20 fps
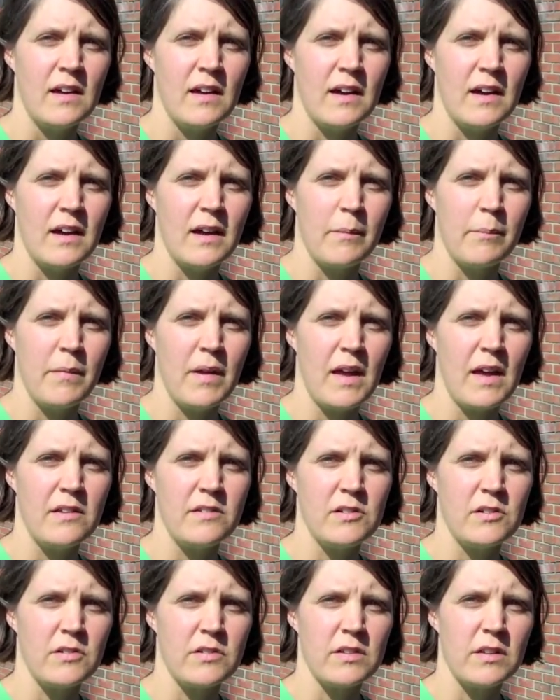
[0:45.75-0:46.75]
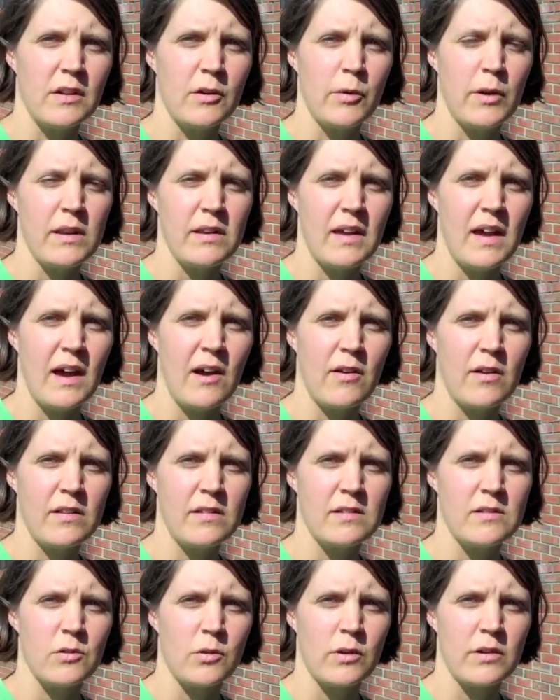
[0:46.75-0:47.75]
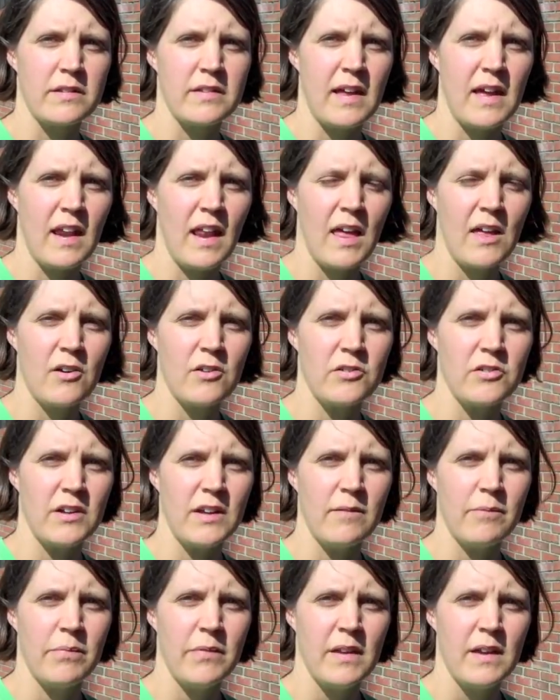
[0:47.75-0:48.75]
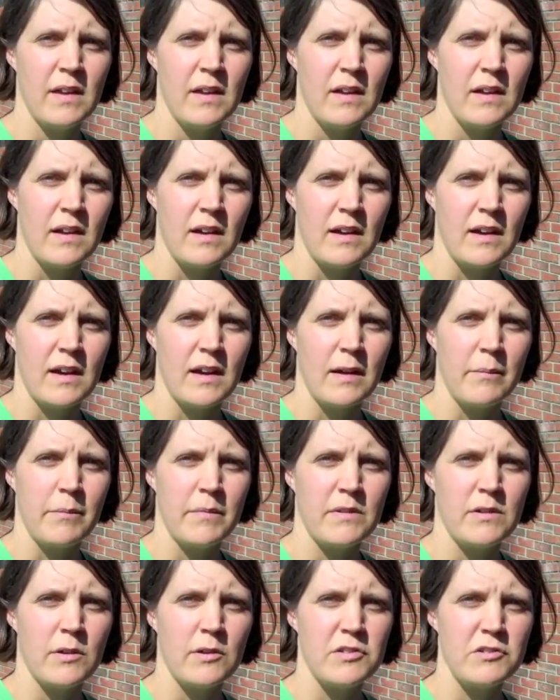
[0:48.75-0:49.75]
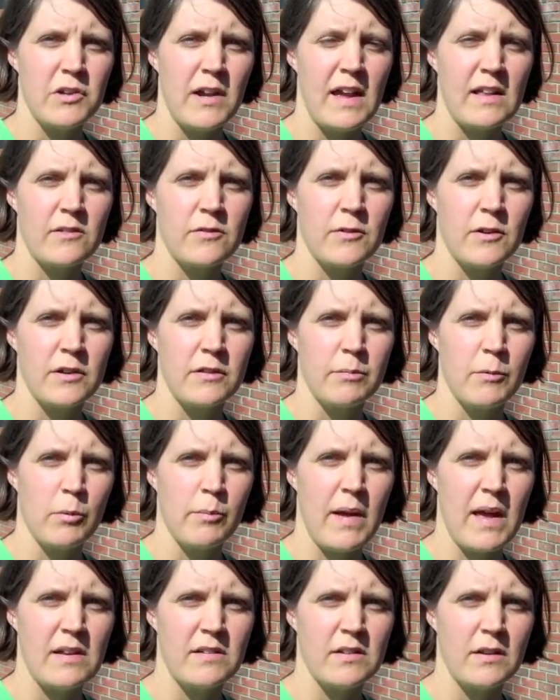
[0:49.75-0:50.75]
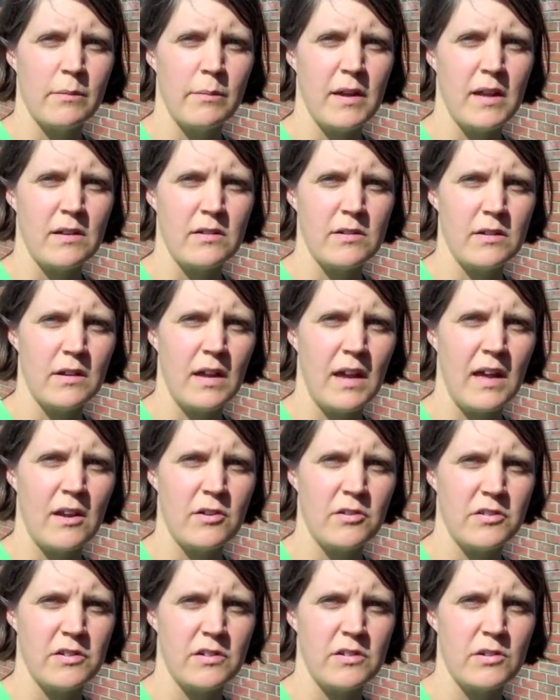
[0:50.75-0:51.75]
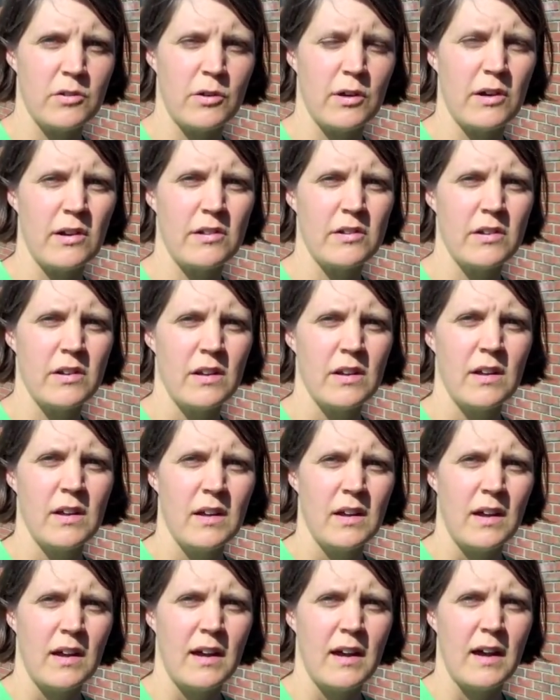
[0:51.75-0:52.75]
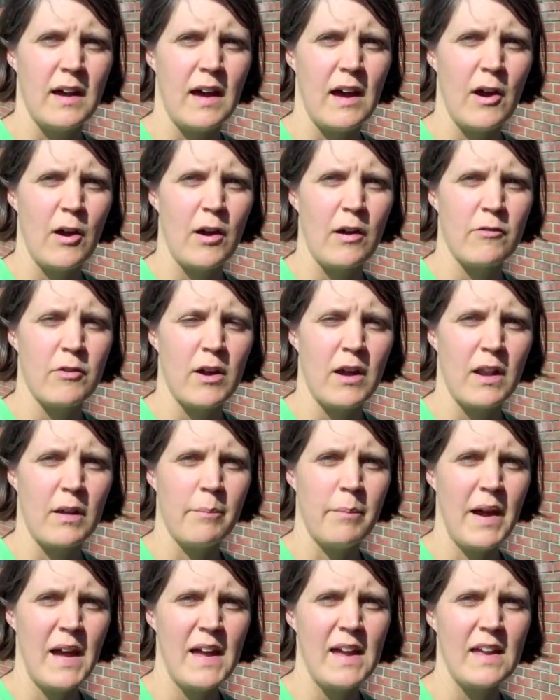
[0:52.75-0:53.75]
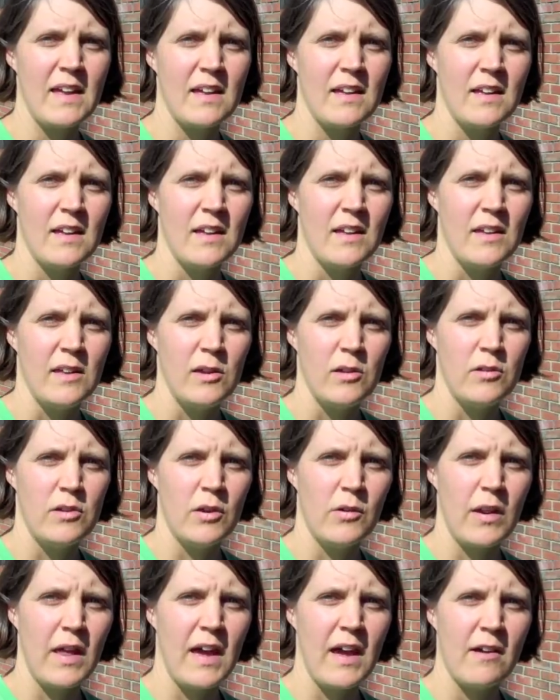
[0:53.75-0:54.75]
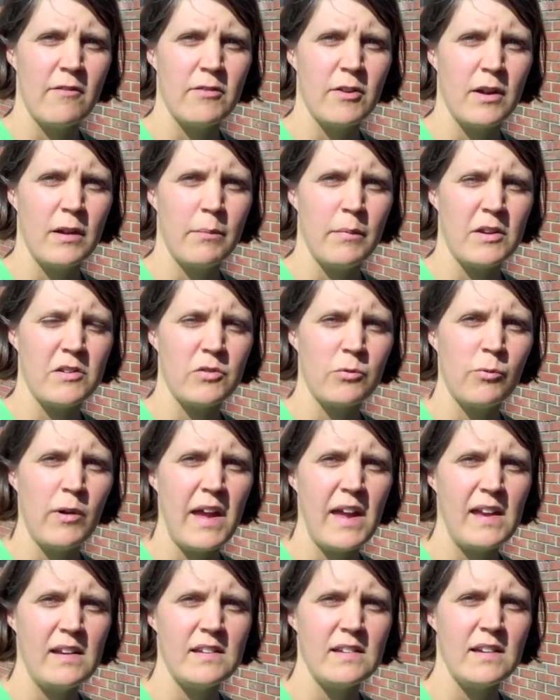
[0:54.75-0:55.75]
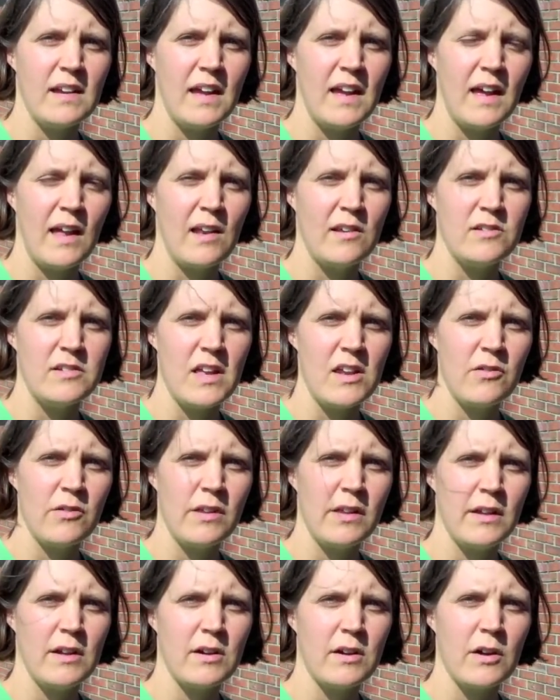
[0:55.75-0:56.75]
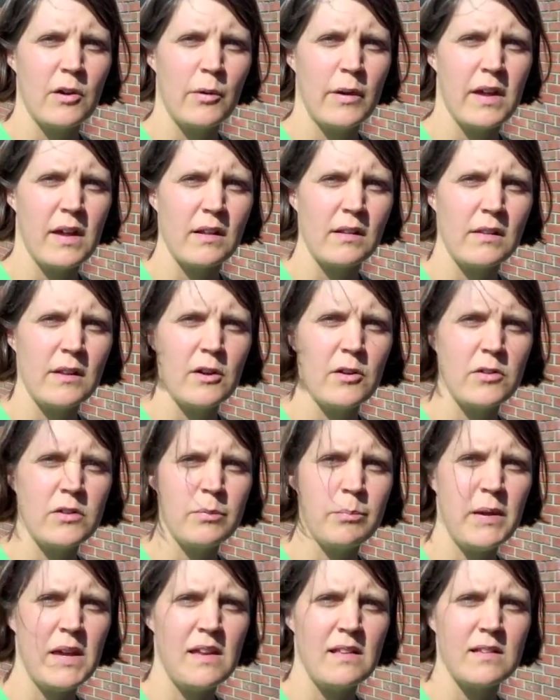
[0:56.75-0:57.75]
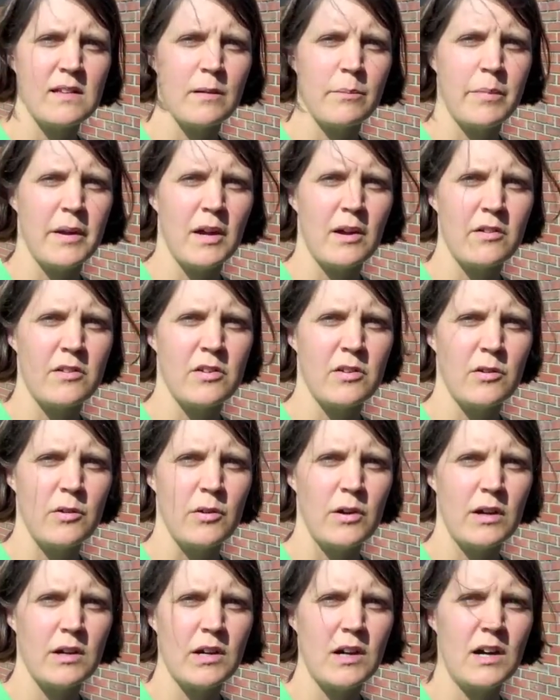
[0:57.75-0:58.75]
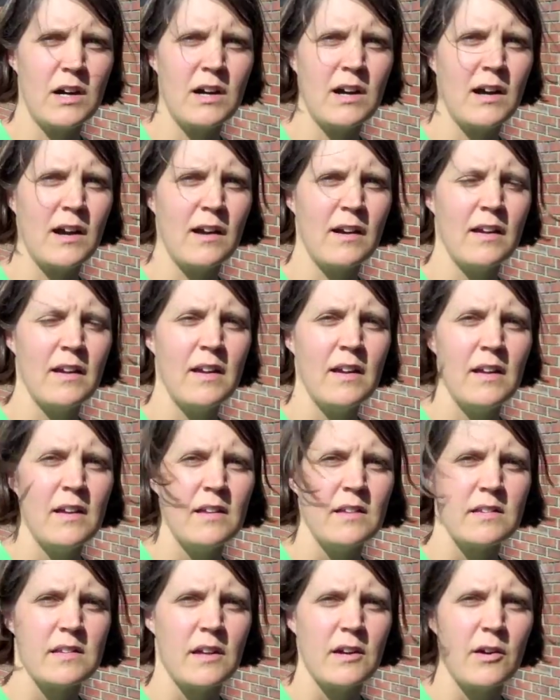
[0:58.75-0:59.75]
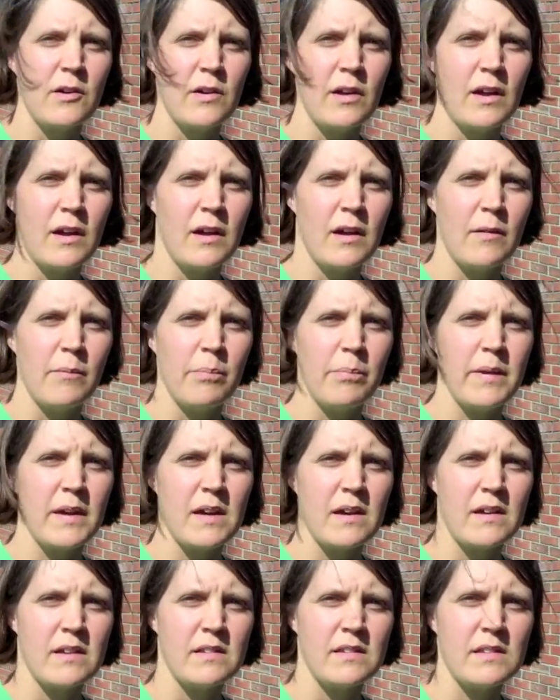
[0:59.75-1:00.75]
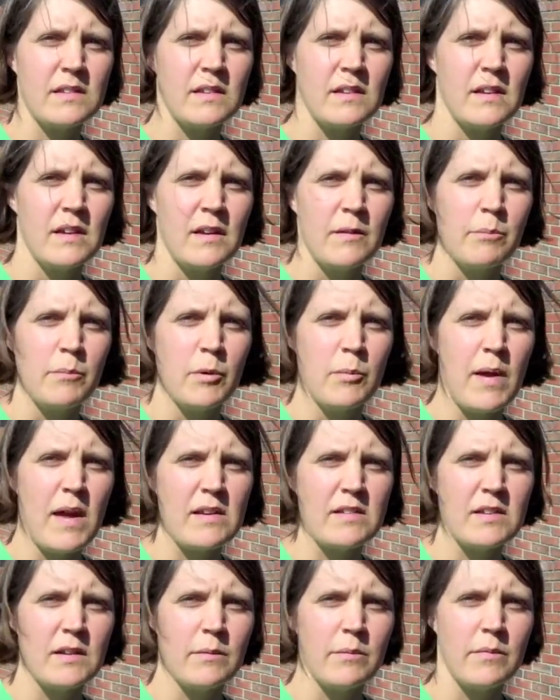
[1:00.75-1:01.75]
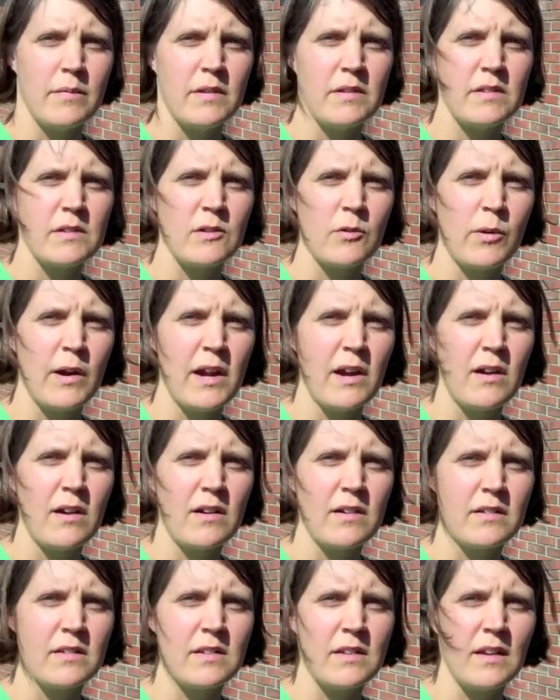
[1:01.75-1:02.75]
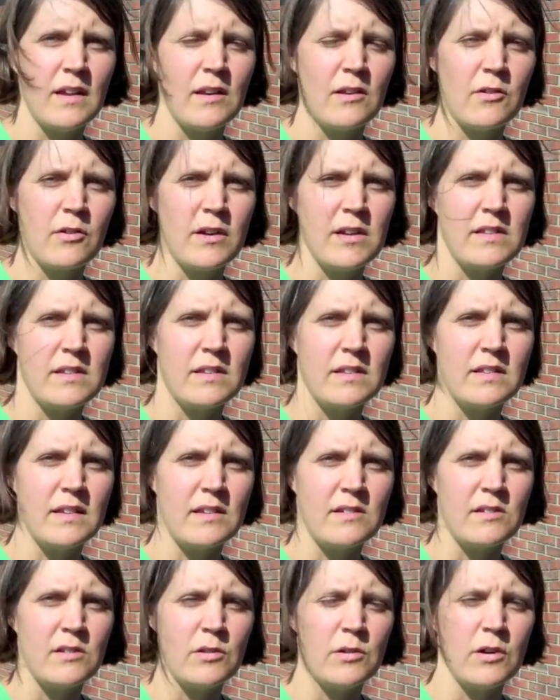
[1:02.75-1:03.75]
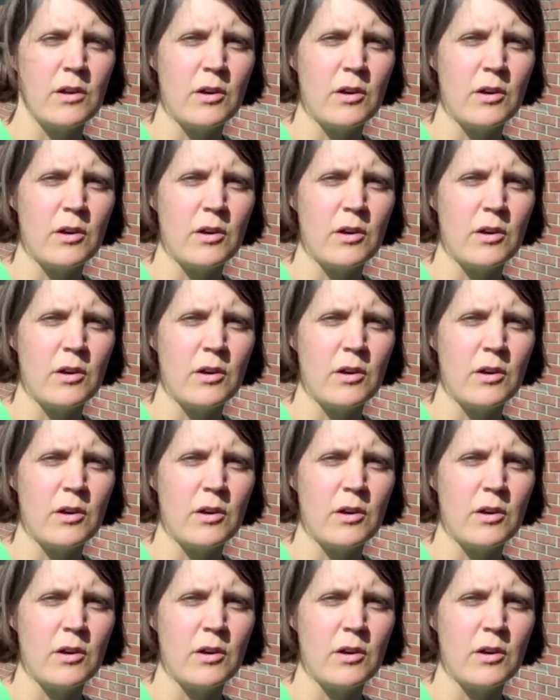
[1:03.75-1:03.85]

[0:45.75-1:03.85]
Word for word: um, as you're slowing down. It stores that energy. Um, so it transfers momentum into energy storage. Uh, however, on a bike, you don't have very much weight, and generally you're going at low speeds compared to a car. So um, because momentum squares increases as you